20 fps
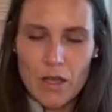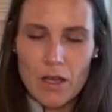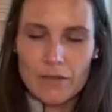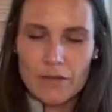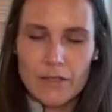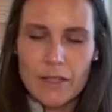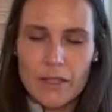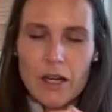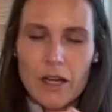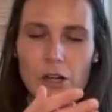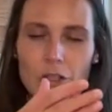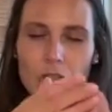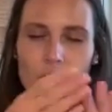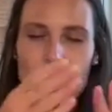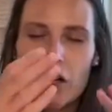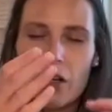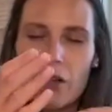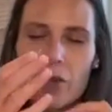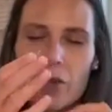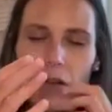Then heart
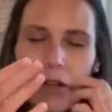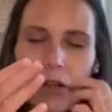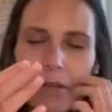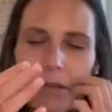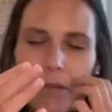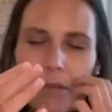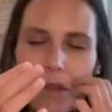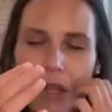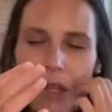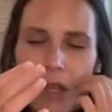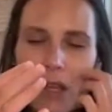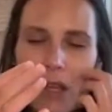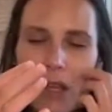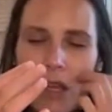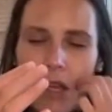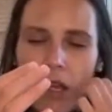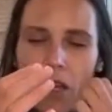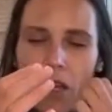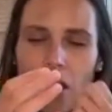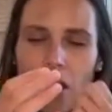chakra,
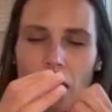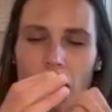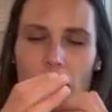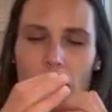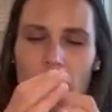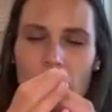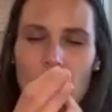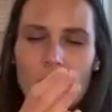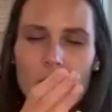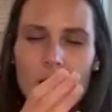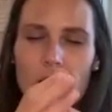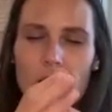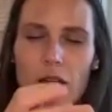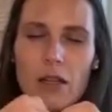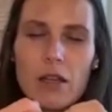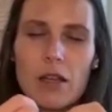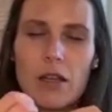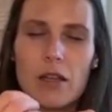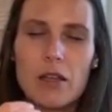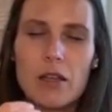the
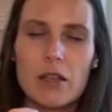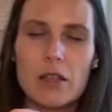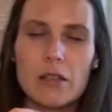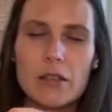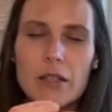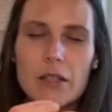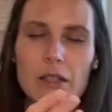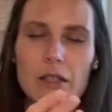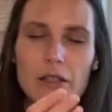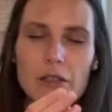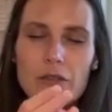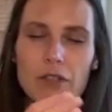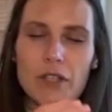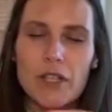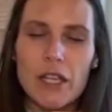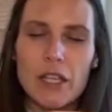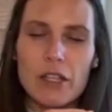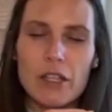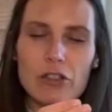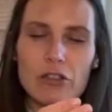
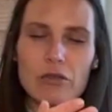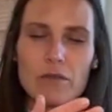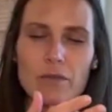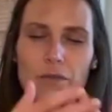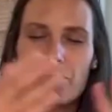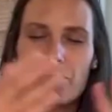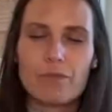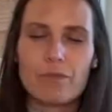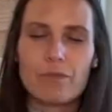identification.